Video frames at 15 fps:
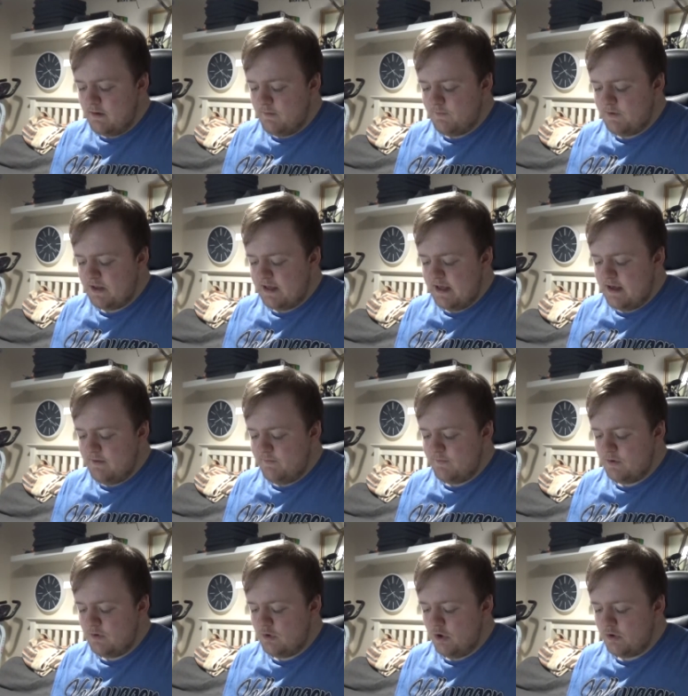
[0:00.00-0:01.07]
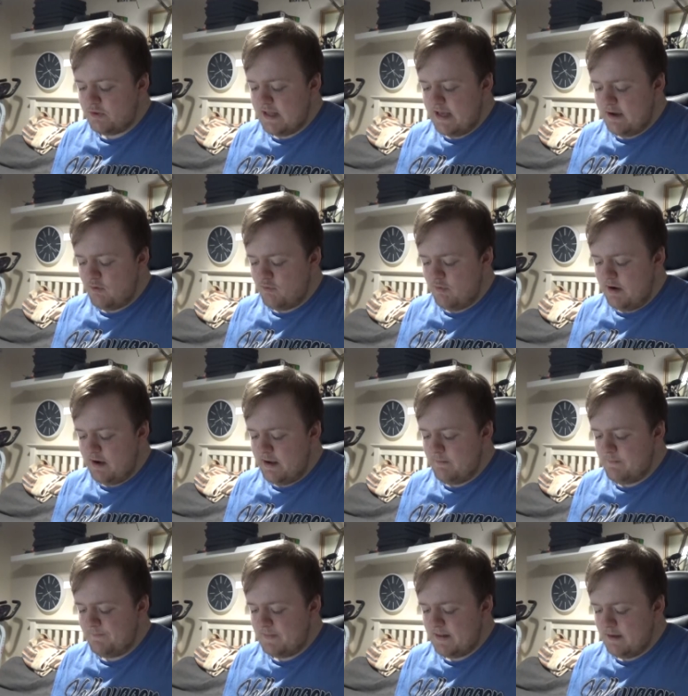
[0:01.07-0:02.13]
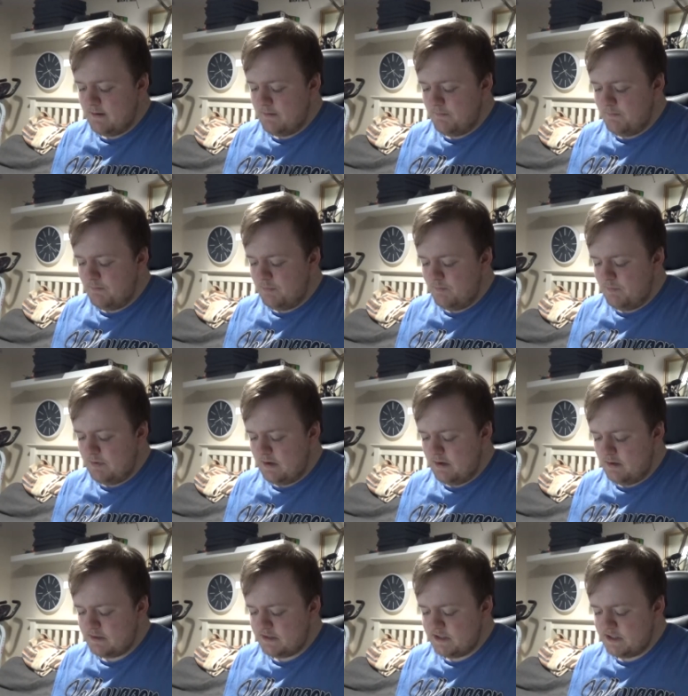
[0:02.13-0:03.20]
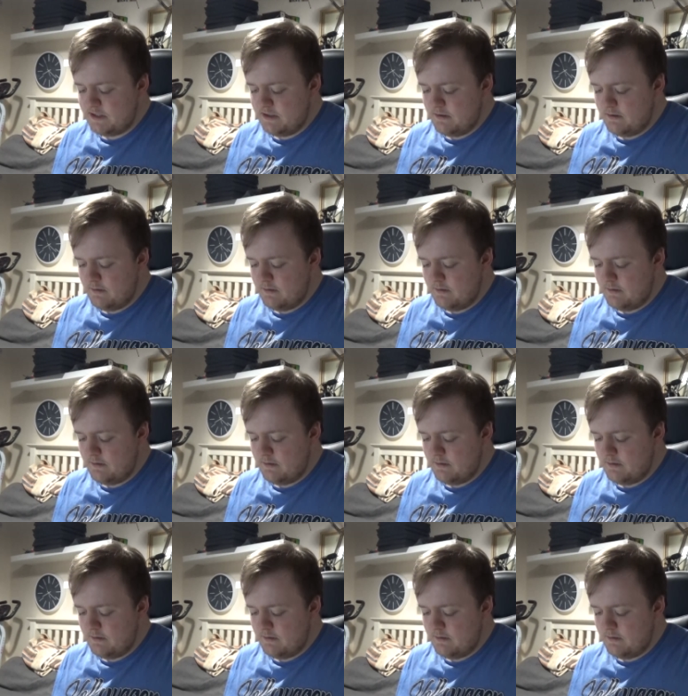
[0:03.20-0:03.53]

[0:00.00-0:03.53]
Forgive not their crime. Plot,